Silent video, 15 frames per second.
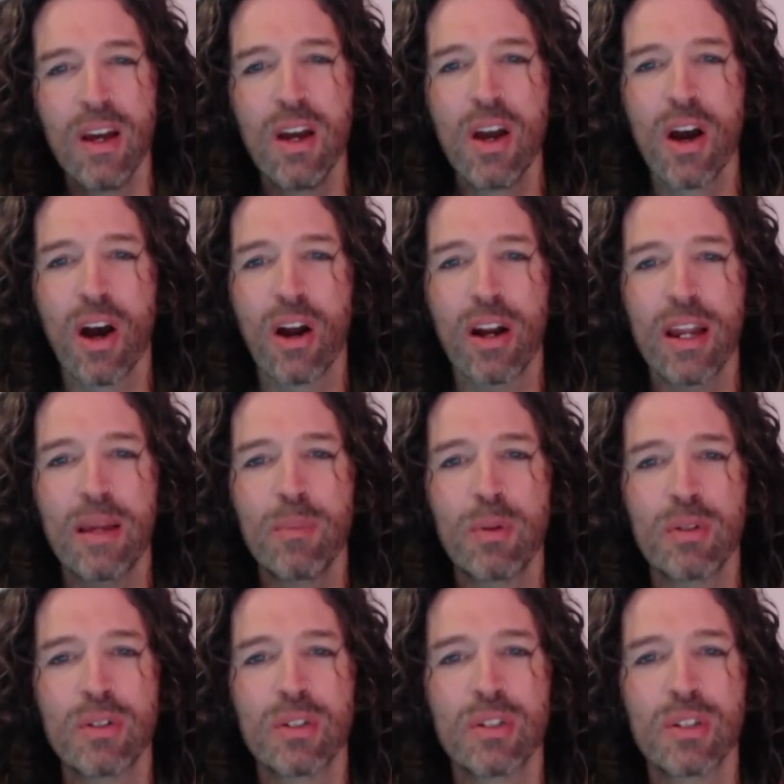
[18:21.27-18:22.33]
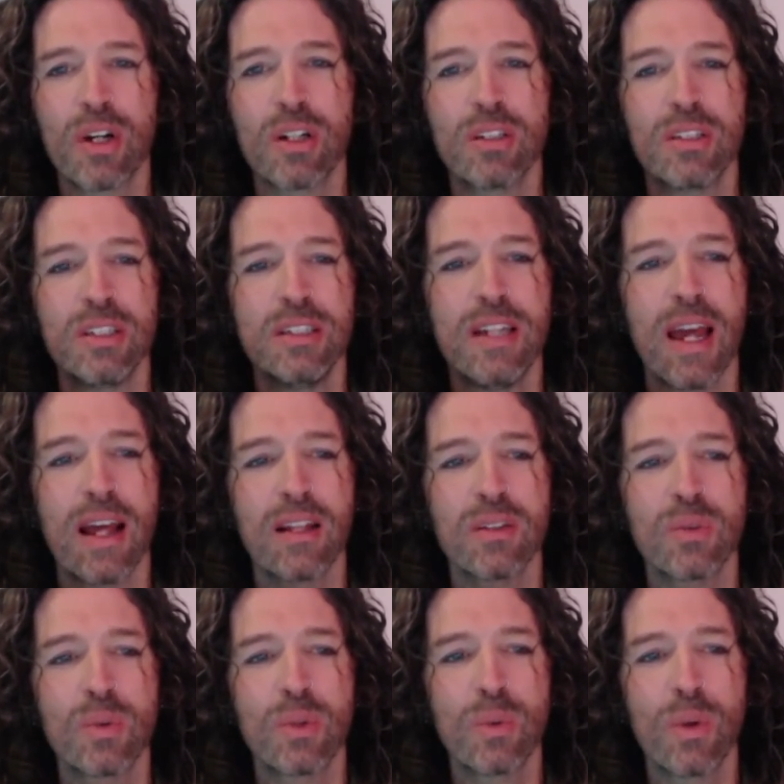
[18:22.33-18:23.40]
are able to start to
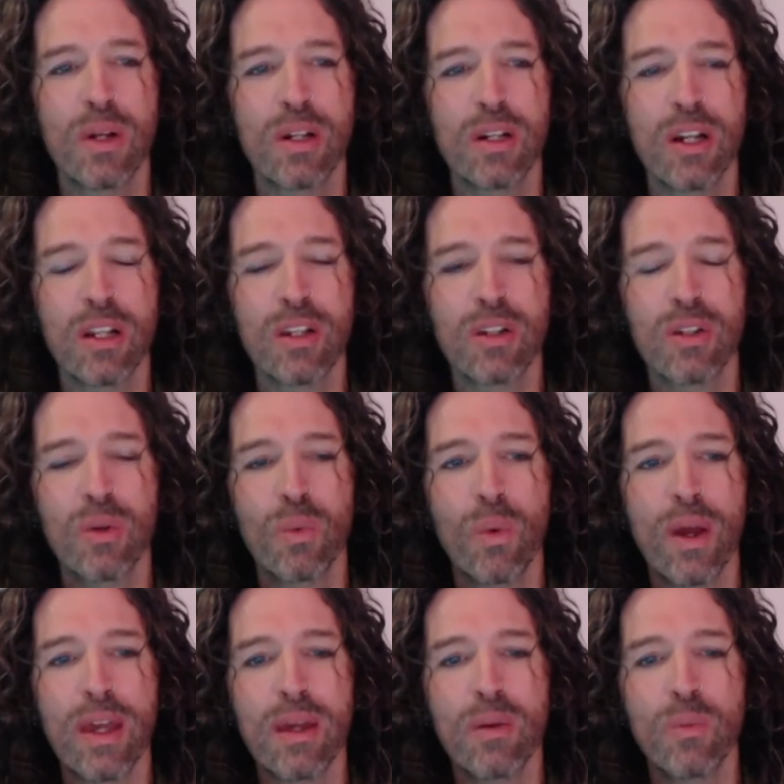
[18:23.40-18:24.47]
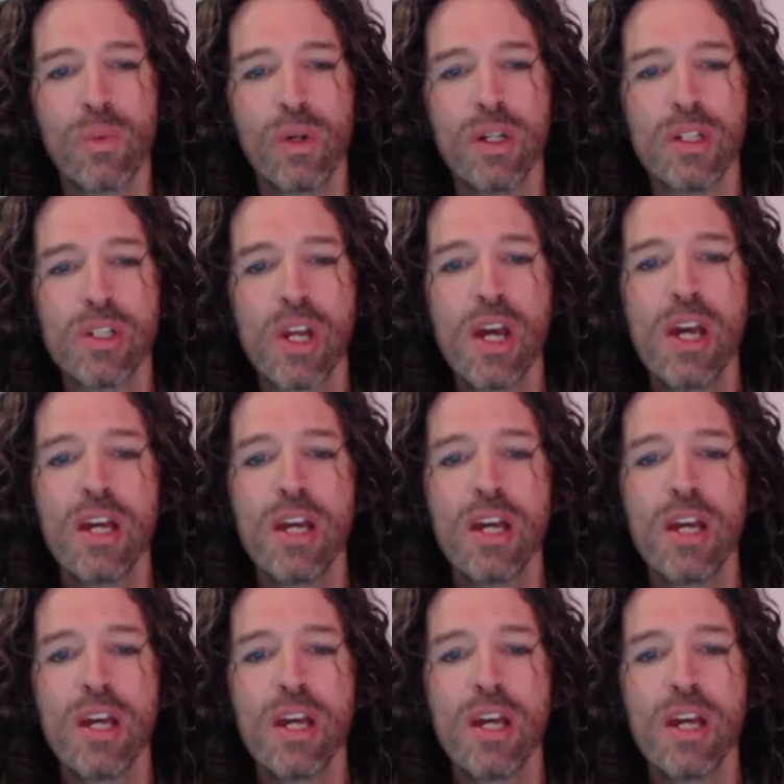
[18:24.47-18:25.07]
dance with one another, the way in which